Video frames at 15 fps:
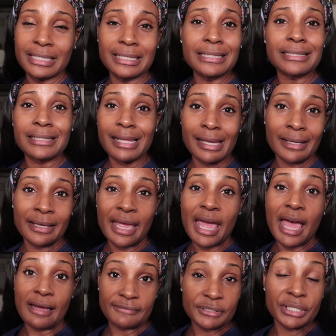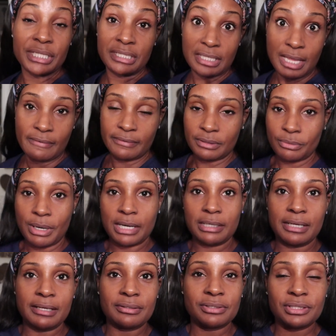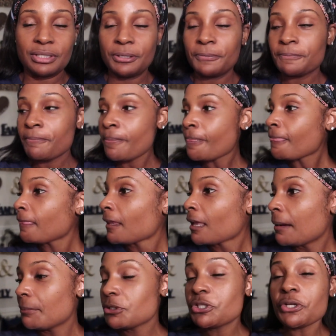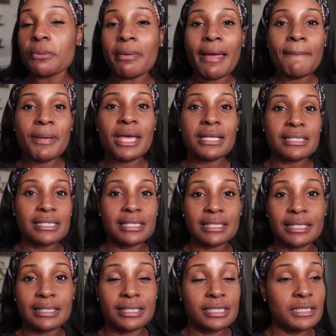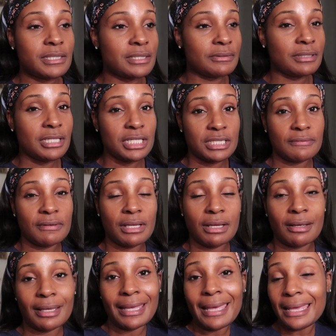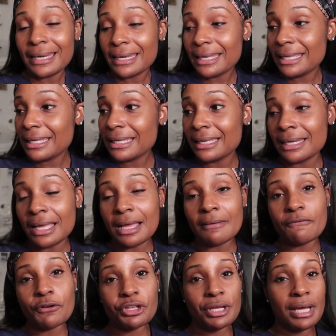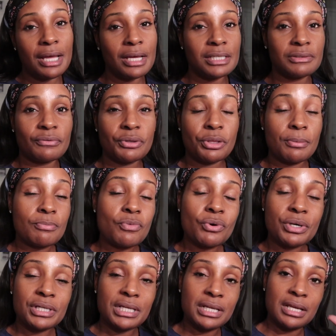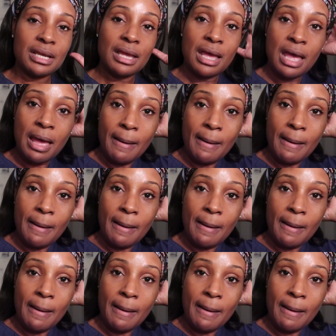It is like after 11 right now. So I'm gonna do my best to get this vlog edited and up for you guys for the morning.